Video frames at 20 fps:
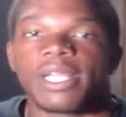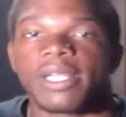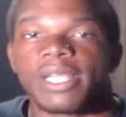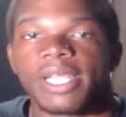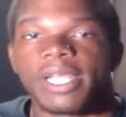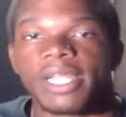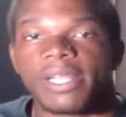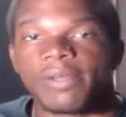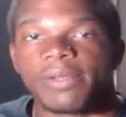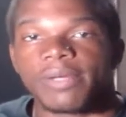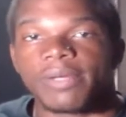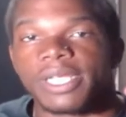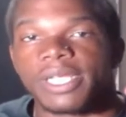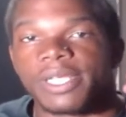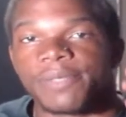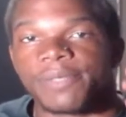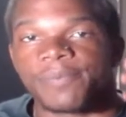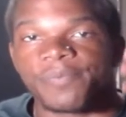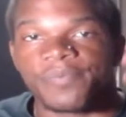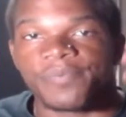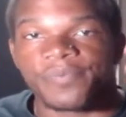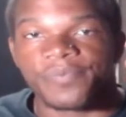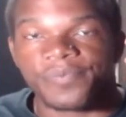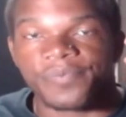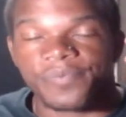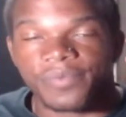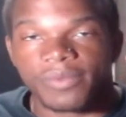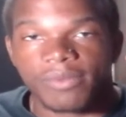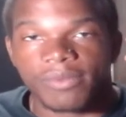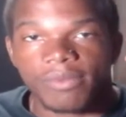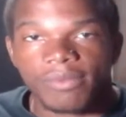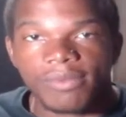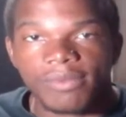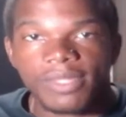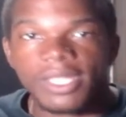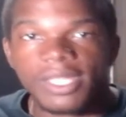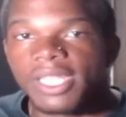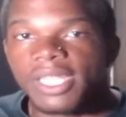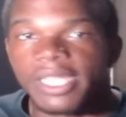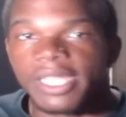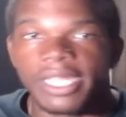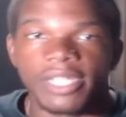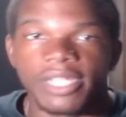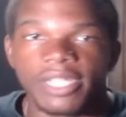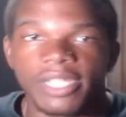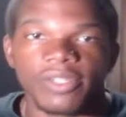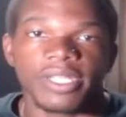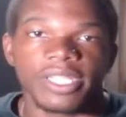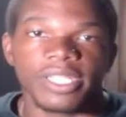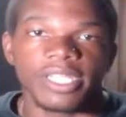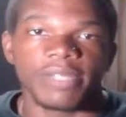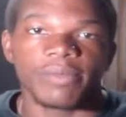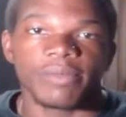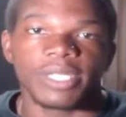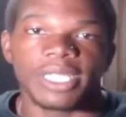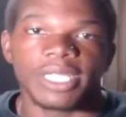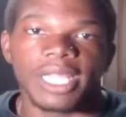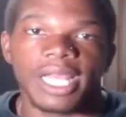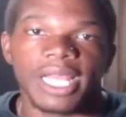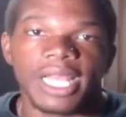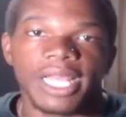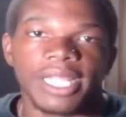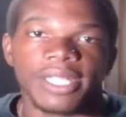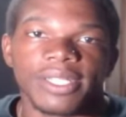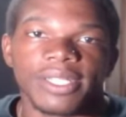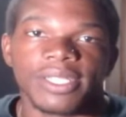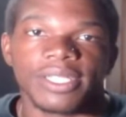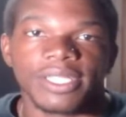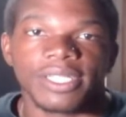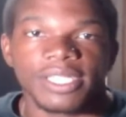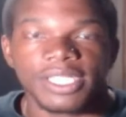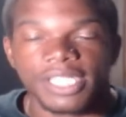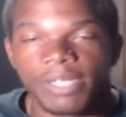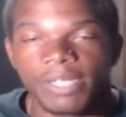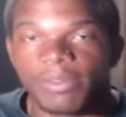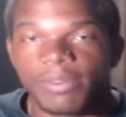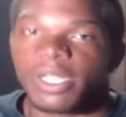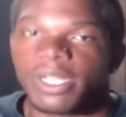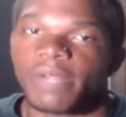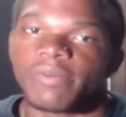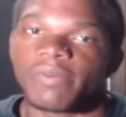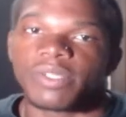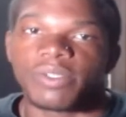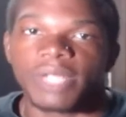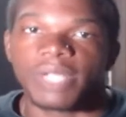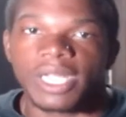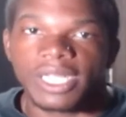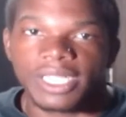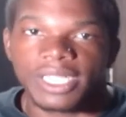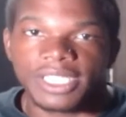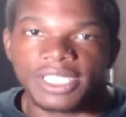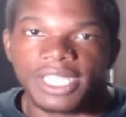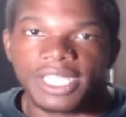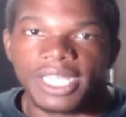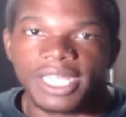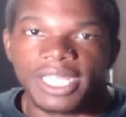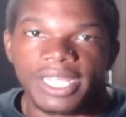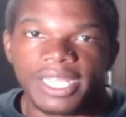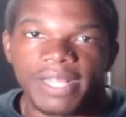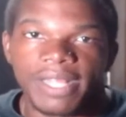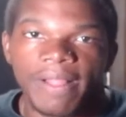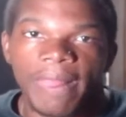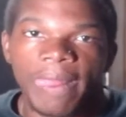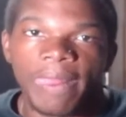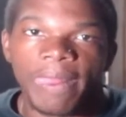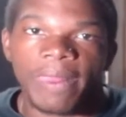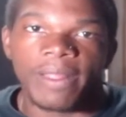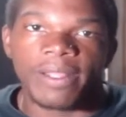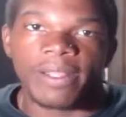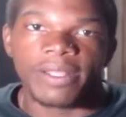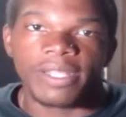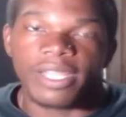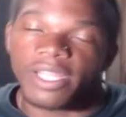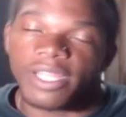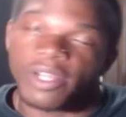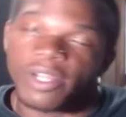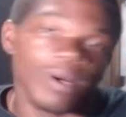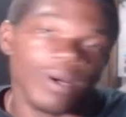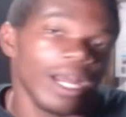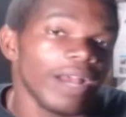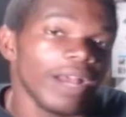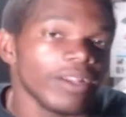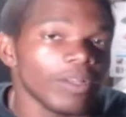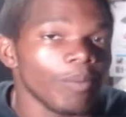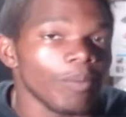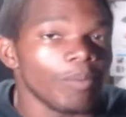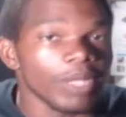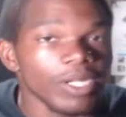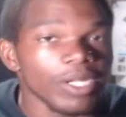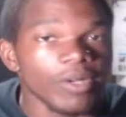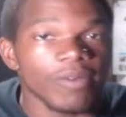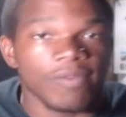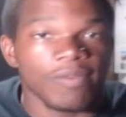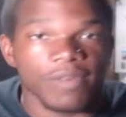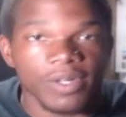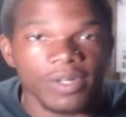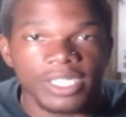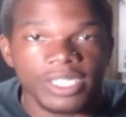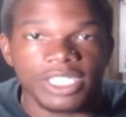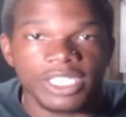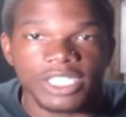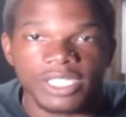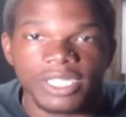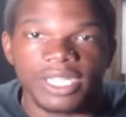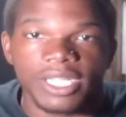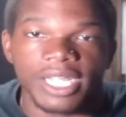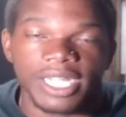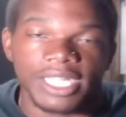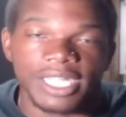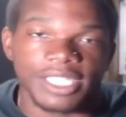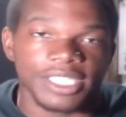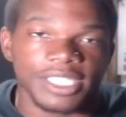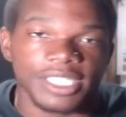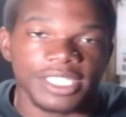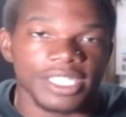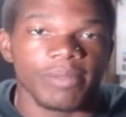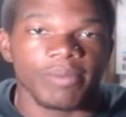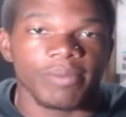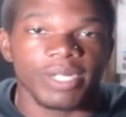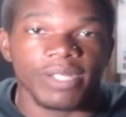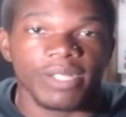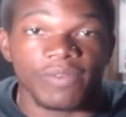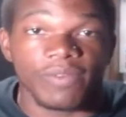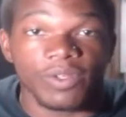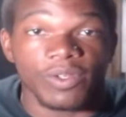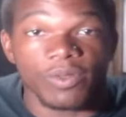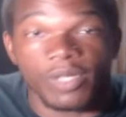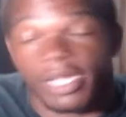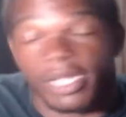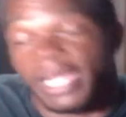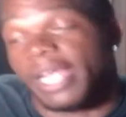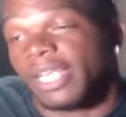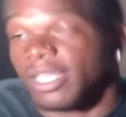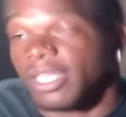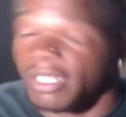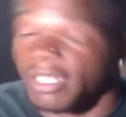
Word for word: Anyway, yeah, you can lead with that. Say whatever you had to say. It don't have to be on flirty shit, like I said. But if you, hey,